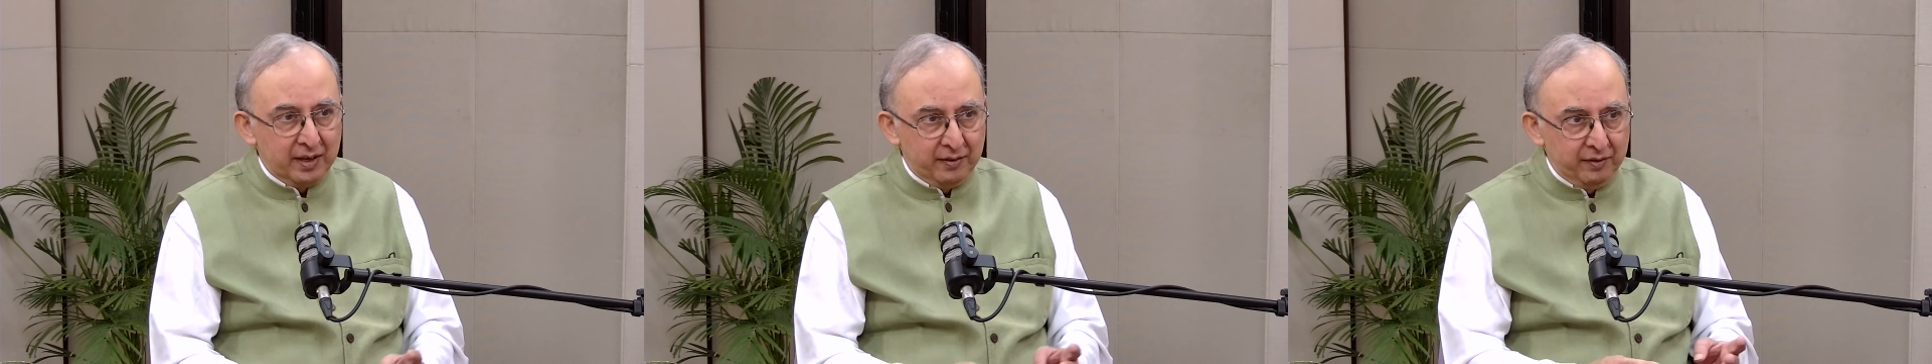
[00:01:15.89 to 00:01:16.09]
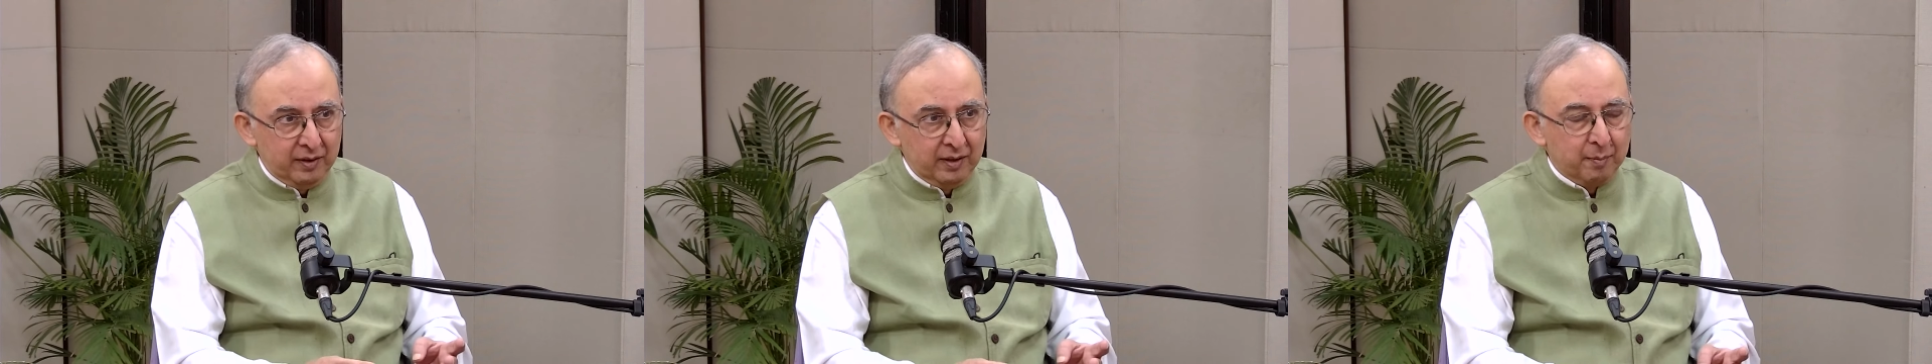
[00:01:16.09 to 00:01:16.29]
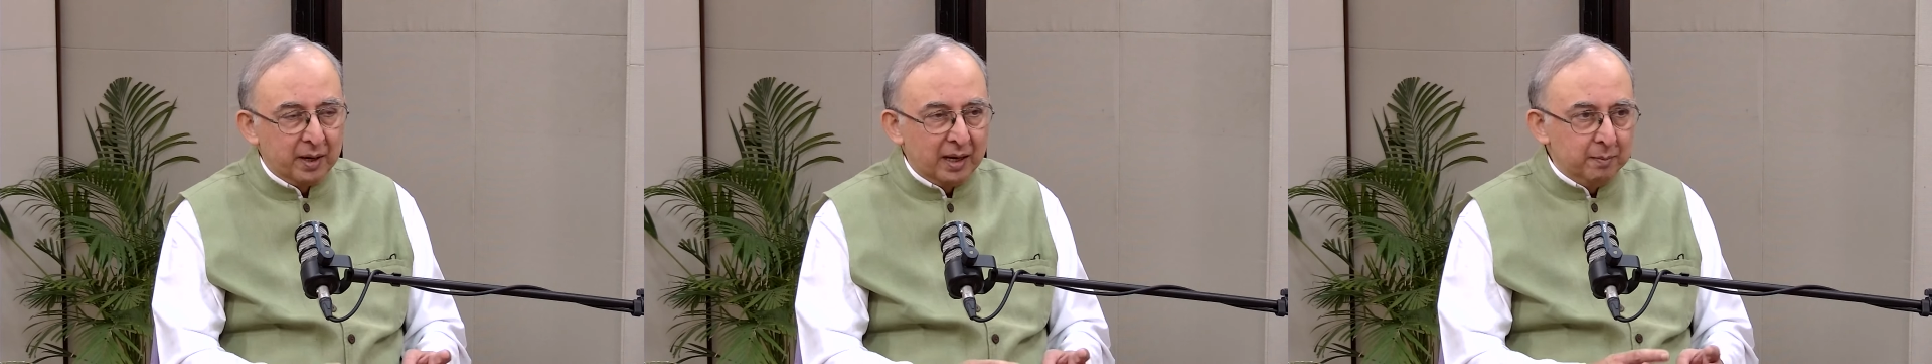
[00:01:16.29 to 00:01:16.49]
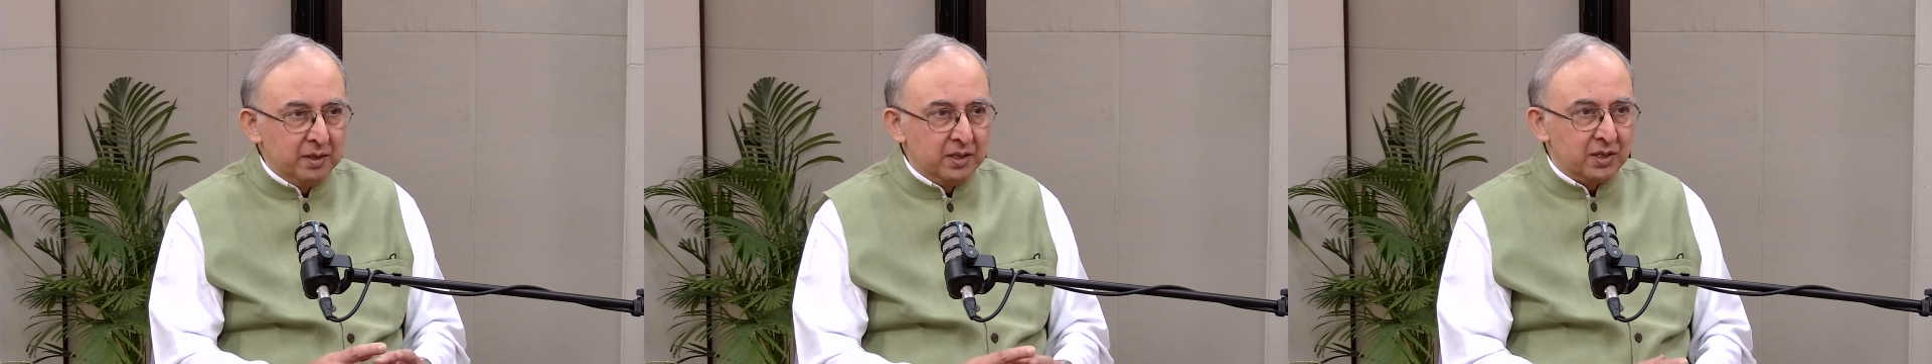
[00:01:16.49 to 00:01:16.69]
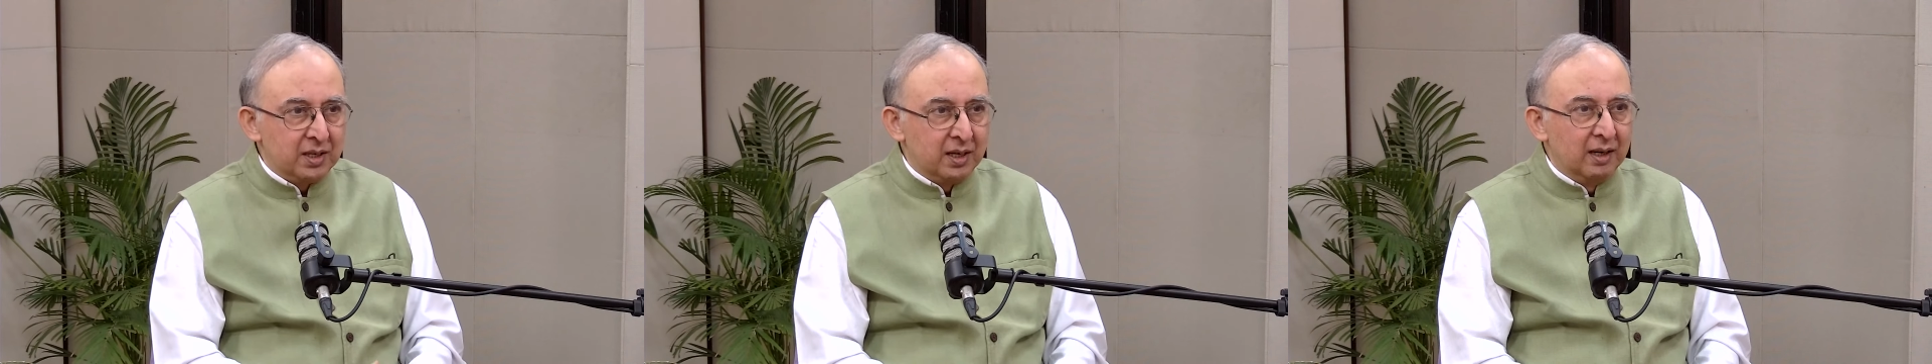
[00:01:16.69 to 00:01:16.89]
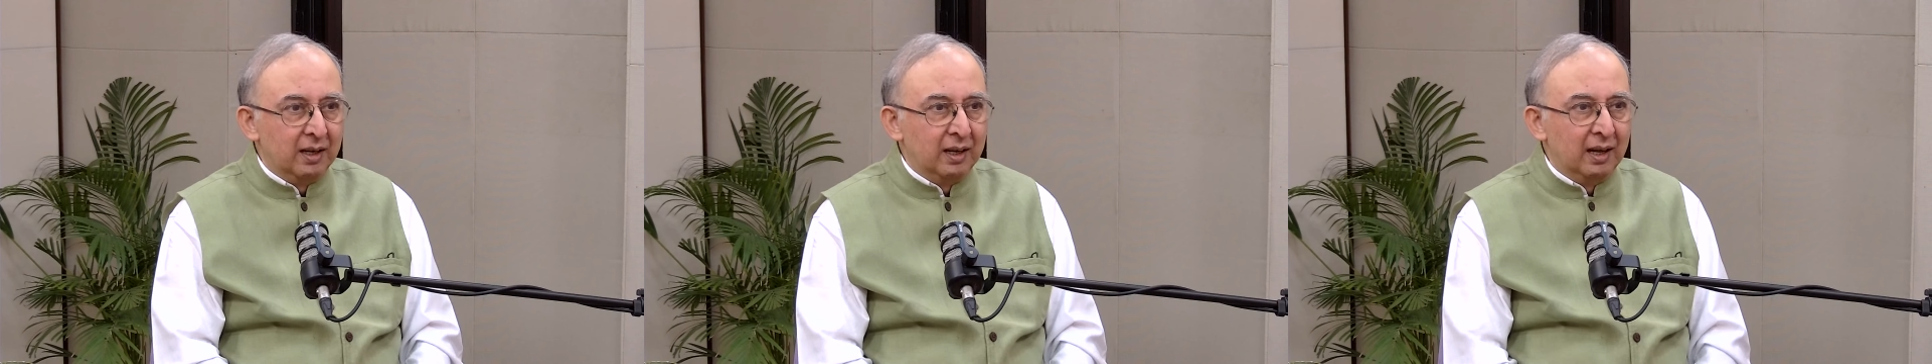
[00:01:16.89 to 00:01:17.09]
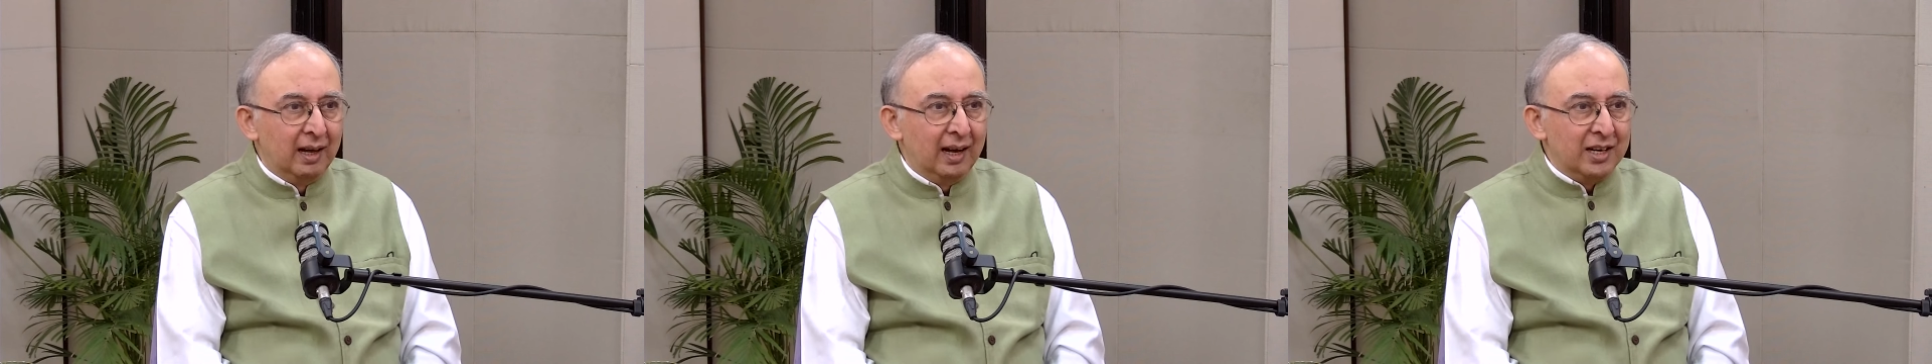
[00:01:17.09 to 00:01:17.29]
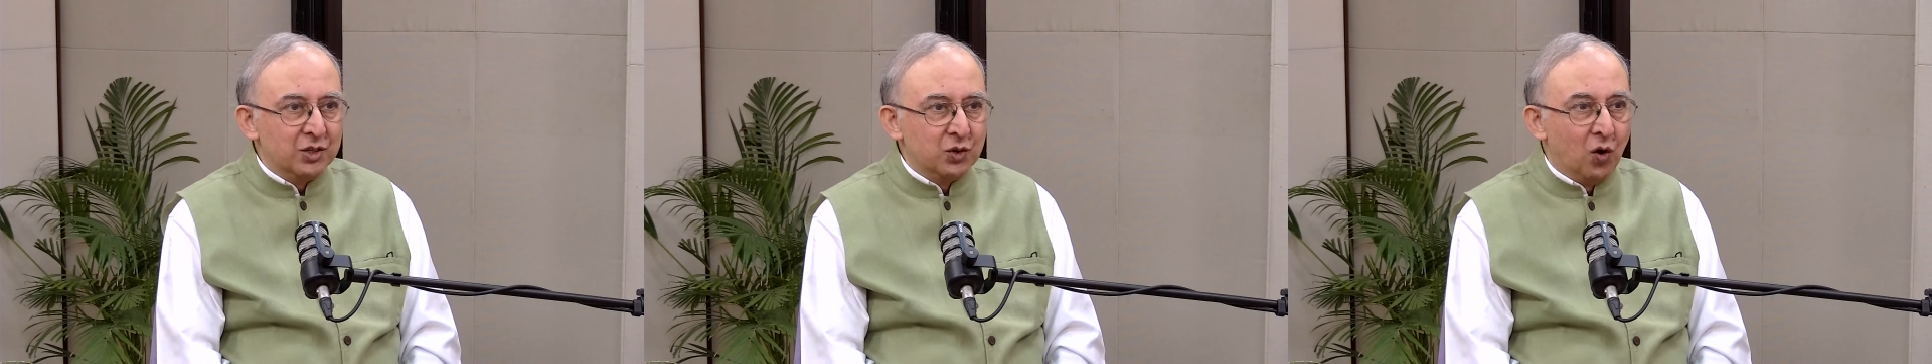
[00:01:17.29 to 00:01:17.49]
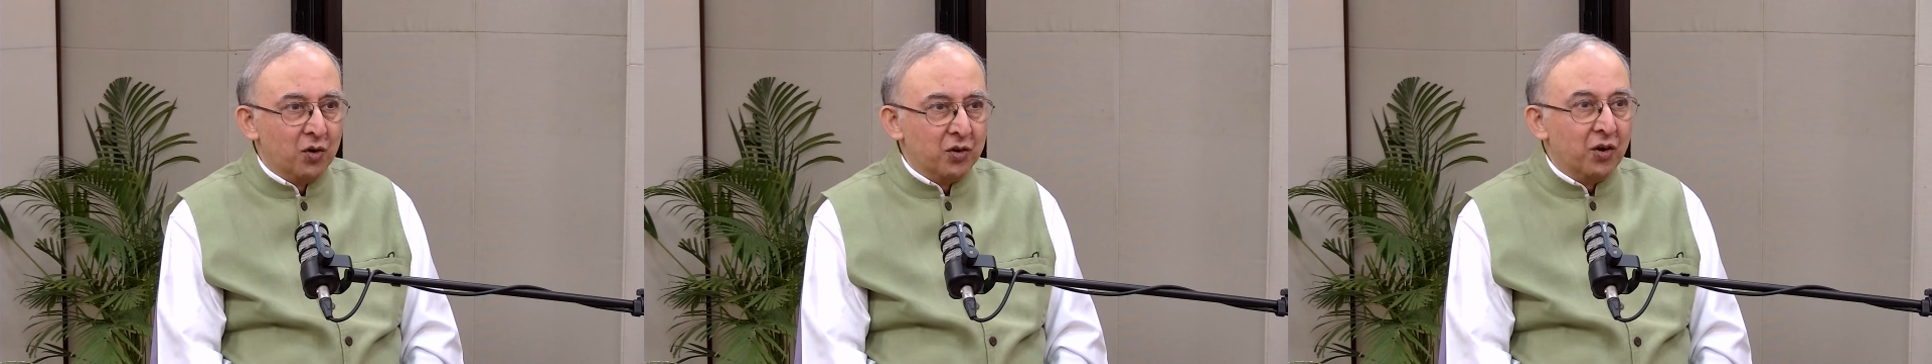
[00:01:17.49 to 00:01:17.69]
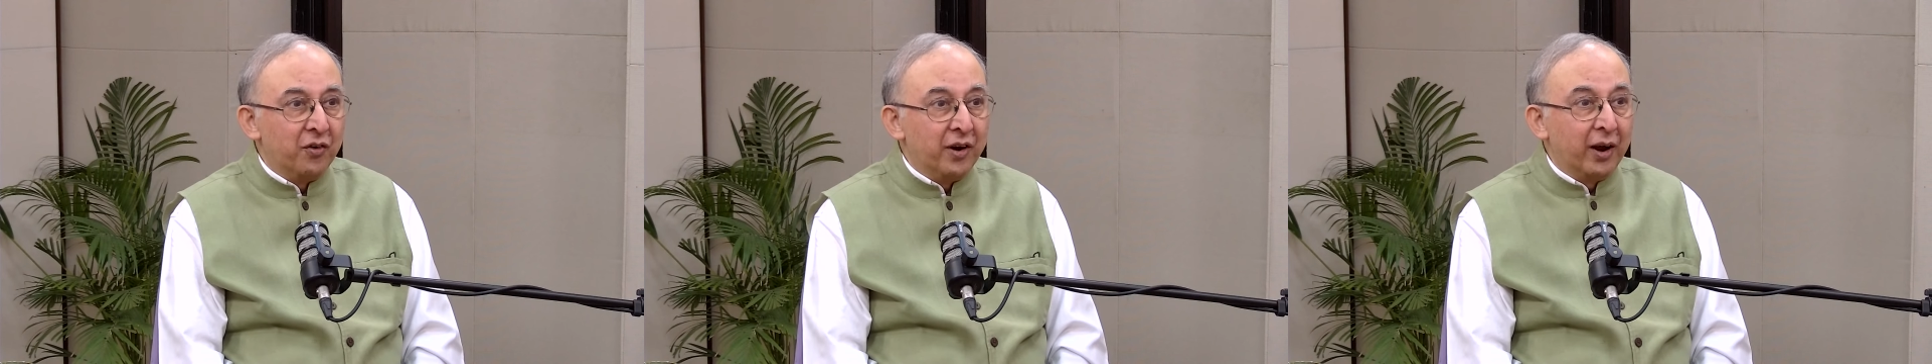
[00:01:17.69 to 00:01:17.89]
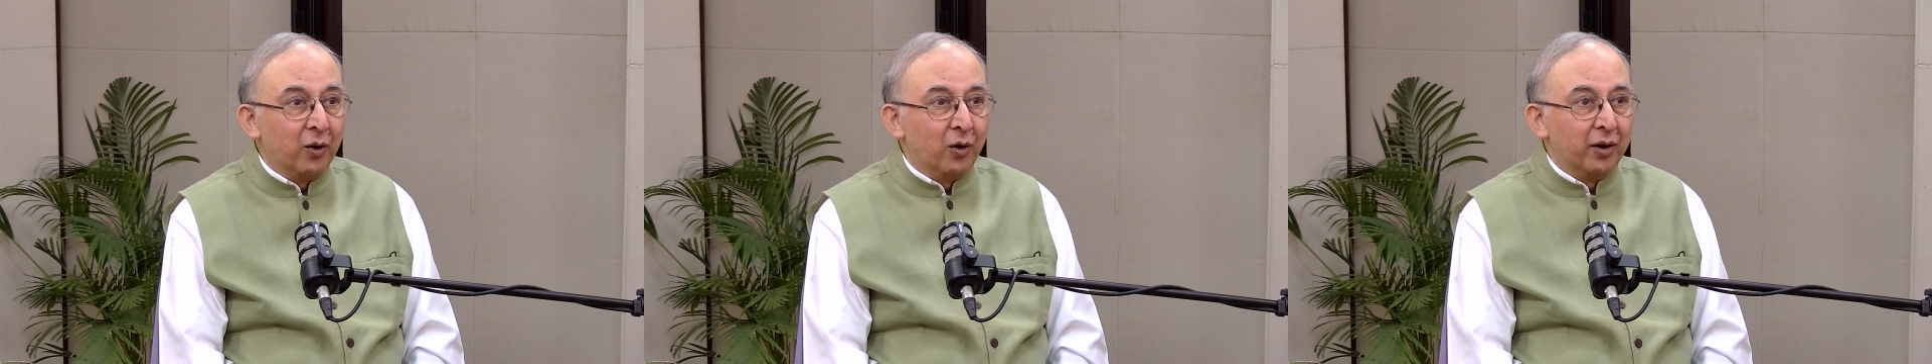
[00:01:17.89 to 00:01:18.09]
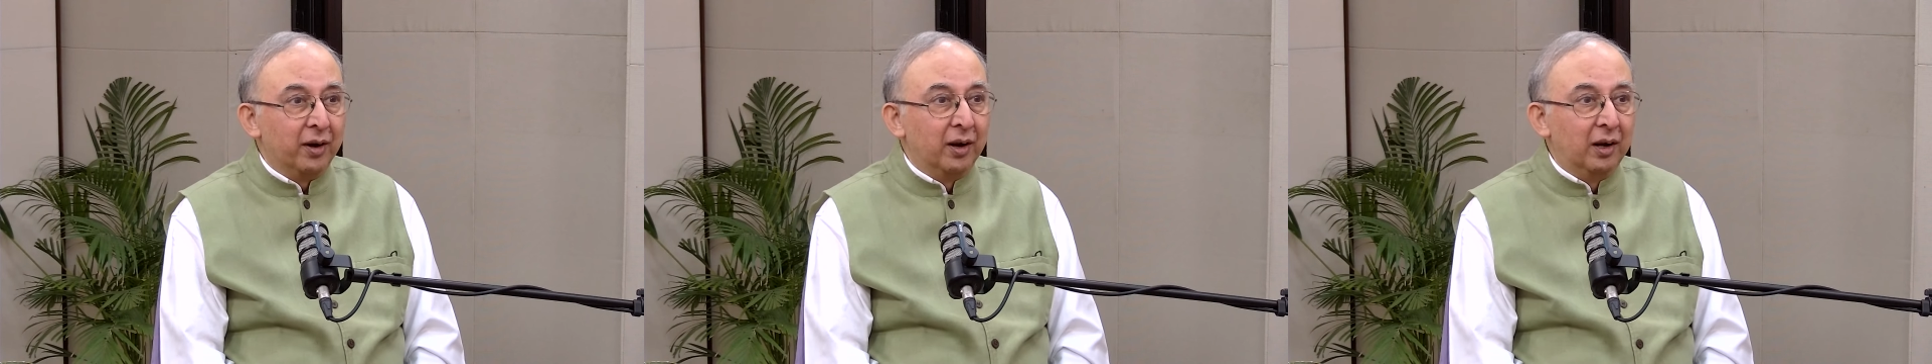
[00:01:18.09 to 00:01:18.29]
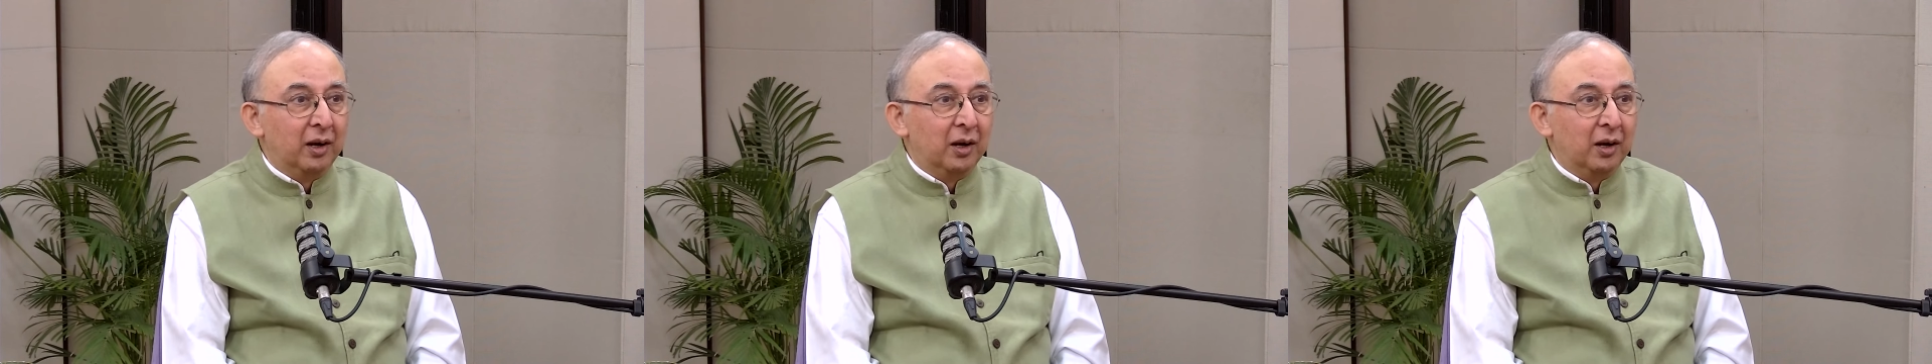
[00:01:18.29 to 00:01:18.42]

Even the prime minister has gone on record